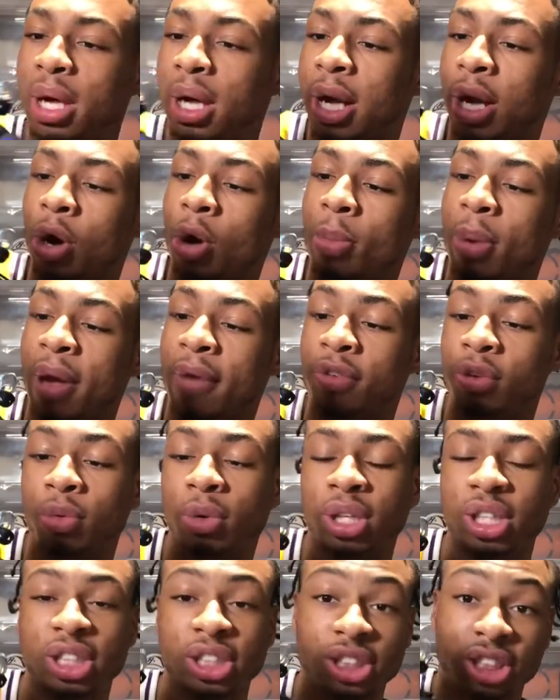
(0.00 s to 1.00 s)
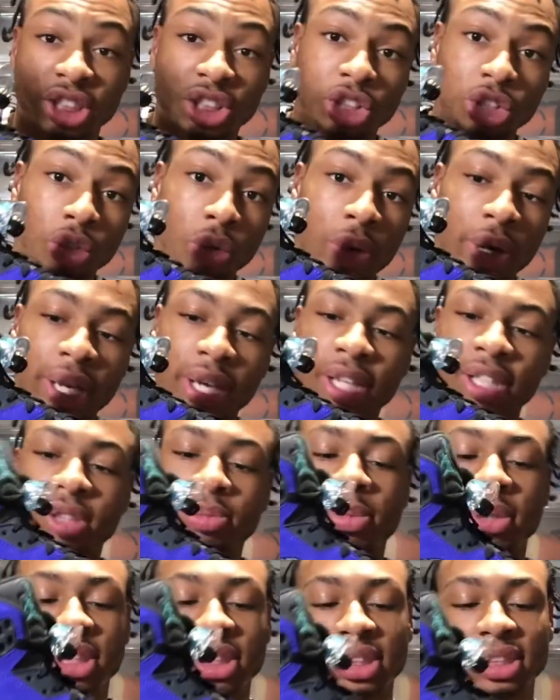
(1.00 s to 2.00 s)
I hope everyone is enjoying it as
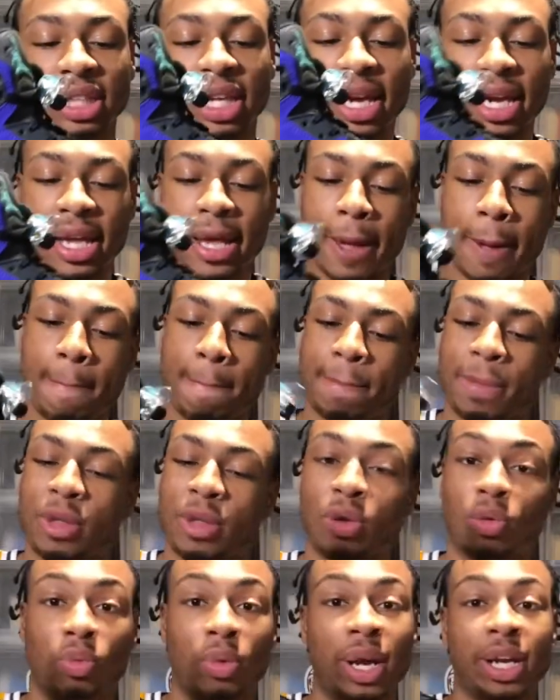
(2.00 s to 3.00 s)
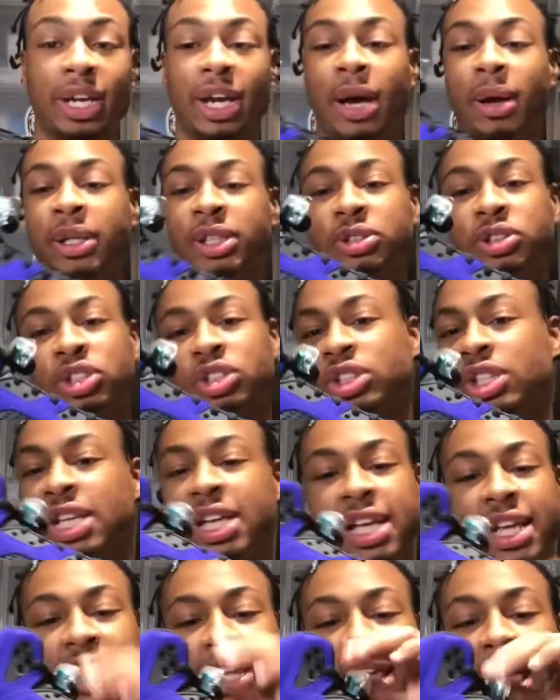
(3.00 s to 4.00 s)
much as I am. Right now, I just
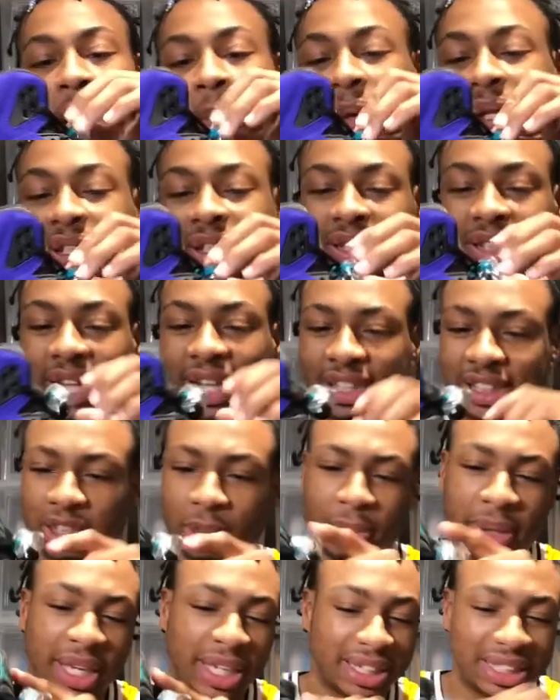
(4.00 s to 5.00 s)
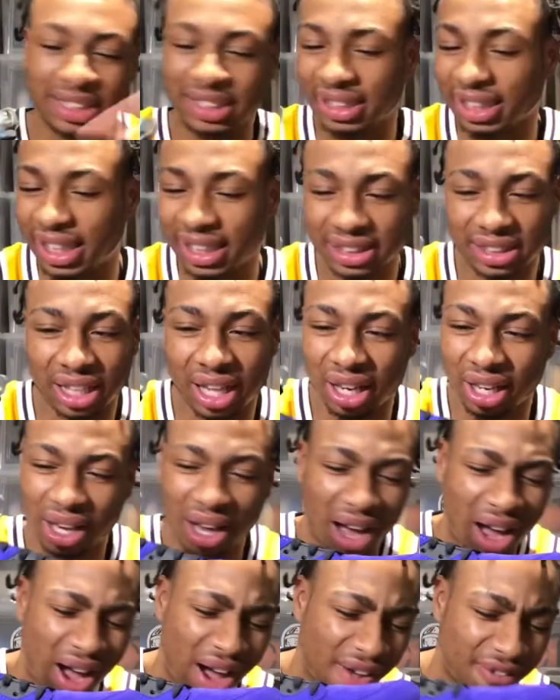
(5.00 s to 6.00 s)
can't wait to lace them and get this lace lock
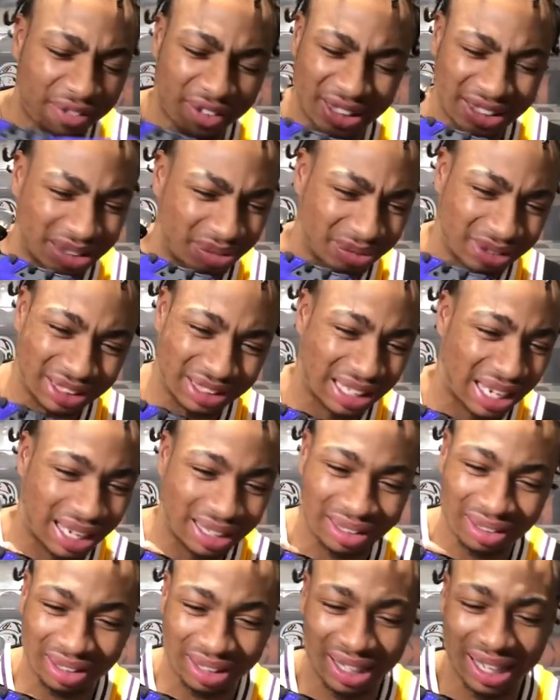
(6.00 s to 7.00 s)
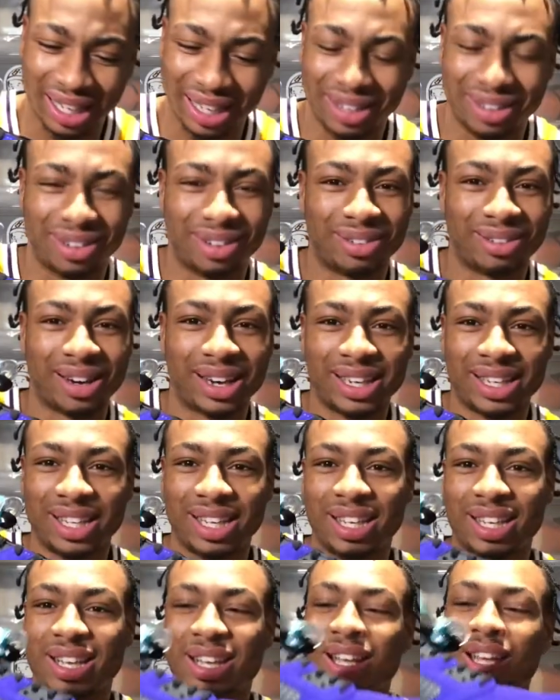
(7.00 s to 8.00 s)
off because I'm just tired of looking at it already.